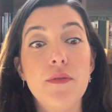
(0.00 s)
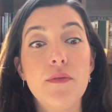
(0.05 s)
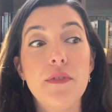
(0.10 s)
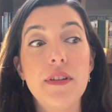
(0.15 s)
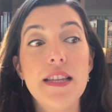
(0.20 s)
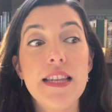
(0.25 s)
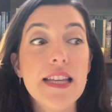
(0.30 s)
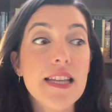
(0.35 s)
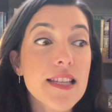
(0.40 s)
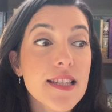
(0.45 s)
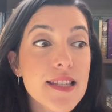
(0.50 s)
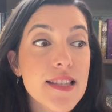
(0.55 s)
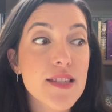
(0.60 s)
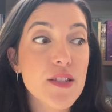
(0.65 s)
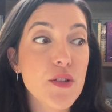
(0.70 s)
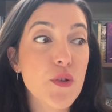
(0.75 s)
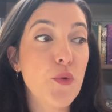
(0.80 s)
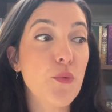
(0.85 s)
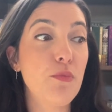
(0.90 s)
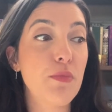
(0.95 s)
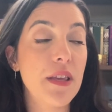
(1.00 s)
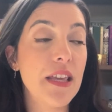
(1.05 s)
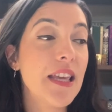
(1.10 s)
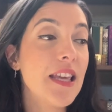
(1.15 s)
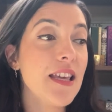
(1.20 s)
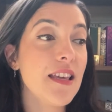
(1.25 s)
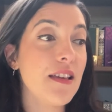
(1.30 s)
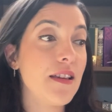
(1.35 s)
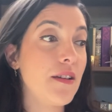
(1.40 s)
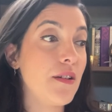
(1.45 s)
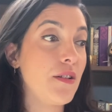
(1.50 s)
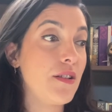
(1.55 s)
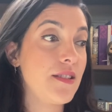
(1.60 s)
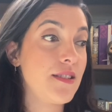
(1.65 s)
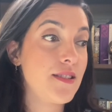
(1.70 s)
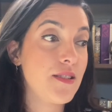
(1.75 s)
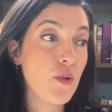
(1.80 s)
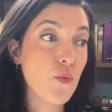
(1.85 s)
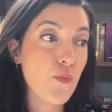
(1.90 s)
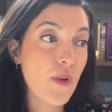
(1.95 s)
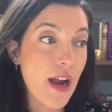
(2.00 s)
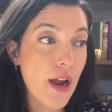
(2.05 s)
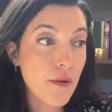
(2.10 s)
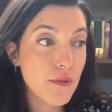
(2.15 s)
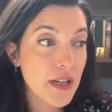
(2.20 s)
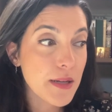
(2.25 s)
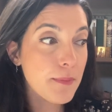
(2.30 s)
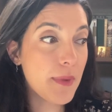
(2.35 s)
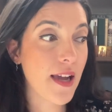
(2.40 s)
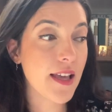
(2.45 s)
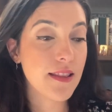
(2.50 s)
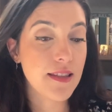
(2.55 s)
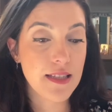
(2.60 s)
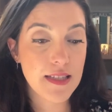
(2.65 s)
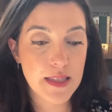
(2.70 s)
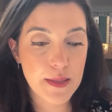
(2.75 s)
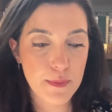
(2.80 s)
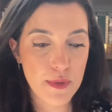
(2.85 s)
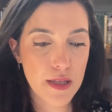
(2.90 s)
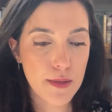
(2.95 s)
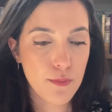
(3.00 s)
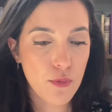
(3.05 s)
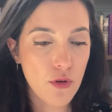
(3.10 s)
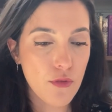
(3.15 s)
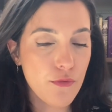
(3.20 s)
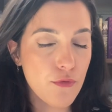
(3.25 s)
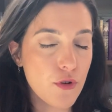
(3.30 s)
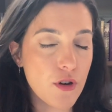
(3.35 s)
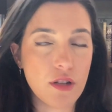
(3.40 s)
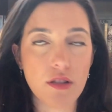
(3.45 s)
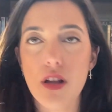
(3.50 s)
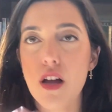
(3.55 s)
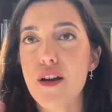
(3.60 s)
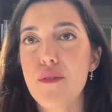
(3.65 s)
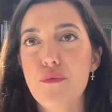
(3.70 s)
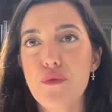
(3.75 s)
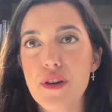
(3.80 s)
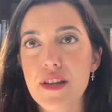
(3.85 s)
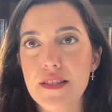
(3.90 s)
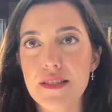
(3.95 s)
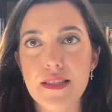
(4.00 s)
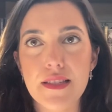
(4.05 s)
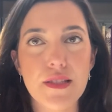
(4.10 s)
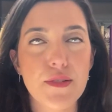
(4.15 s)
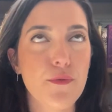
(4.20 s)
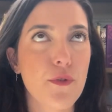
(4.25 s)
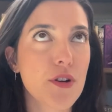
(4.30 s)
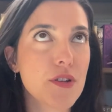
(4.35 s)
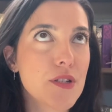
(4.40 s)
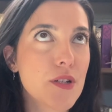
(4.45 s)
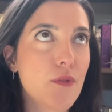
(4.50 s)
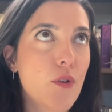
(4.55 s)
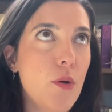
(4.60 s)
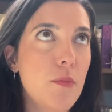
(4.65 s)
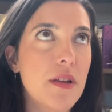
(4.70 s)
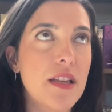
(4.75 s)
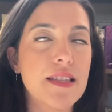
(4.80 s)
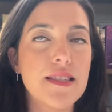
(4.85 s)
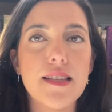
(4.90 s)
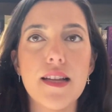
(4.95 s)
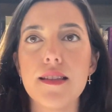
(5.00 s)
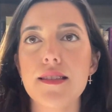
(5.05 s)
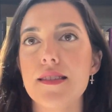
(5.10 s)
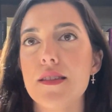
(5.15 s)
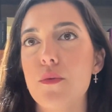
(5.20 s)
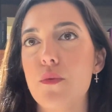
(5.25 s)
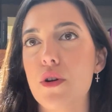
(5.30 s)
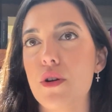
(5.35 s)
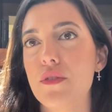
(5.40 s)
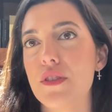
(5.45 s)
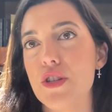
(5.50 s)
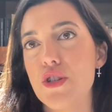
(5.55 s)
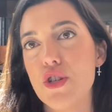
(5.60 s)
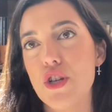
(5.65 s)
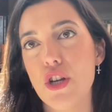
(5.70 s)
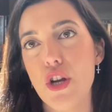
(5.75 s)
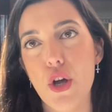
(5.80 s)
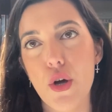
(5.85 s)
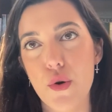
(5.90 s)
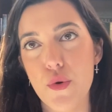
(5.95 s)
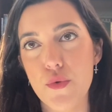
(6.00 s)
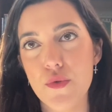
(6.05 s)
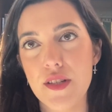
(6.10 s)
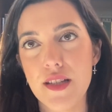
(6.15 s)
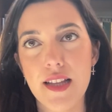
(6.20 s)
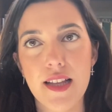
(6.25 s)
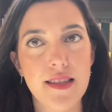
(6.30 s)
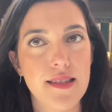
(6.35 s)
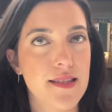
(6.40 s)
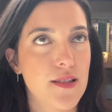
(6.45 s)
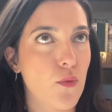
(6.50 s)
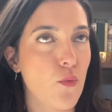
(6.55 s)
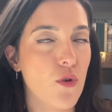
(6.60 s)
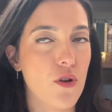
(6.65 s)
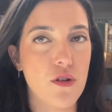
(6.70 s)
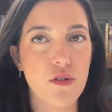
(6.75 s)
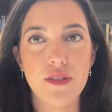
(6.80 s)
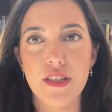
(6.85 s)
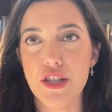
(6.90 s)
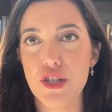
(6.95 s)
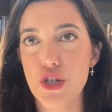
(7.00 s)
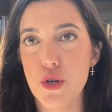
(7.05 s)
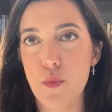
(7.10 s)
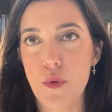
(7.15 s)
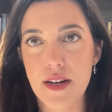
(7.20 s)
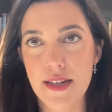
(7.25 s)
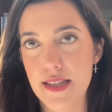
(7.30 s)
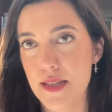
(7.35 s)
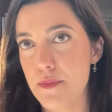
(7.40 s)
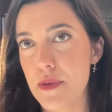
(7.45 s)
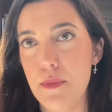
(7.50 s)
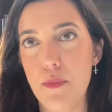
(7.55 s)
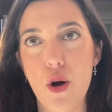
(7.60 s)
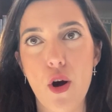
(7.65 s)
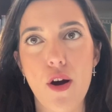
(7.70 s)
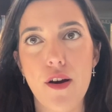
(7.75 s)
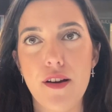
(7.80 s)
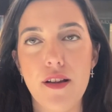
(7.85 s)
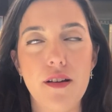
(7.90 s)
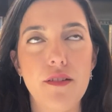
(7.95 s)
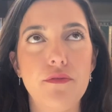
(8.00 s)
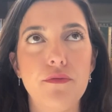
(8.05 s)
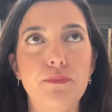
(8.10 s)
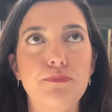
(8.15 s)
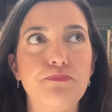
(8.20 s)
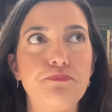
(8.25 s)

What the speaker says: needs to be surrounded by these people for a lot of reasons. First of all, because that's the world that she knows, and that's the world that she wants to be a part of.